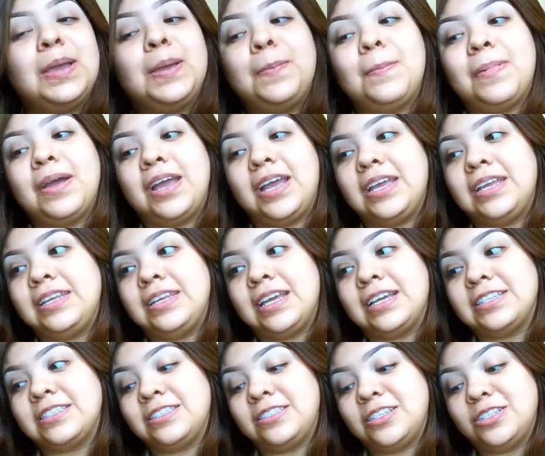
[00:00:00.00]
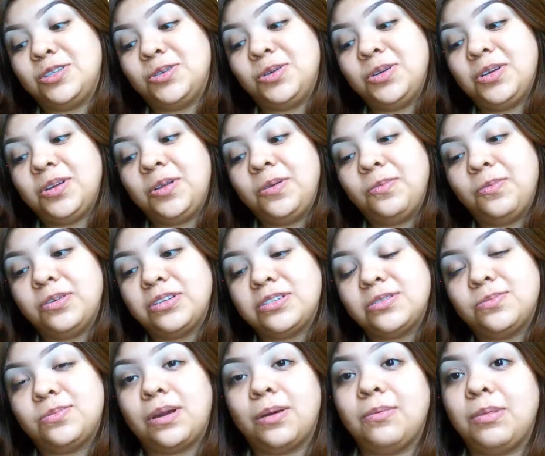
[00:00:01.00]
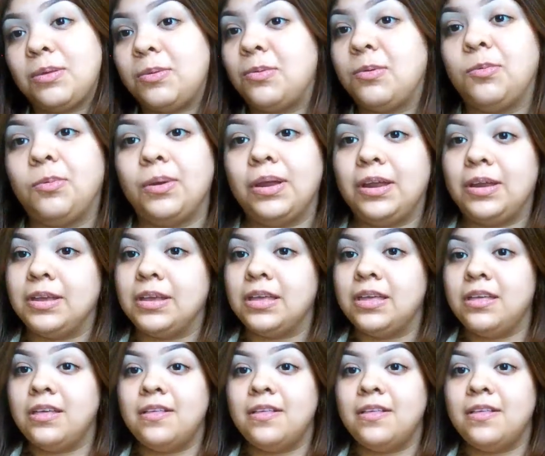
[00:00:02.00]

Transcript: And my next tutorial, which probably will be wearing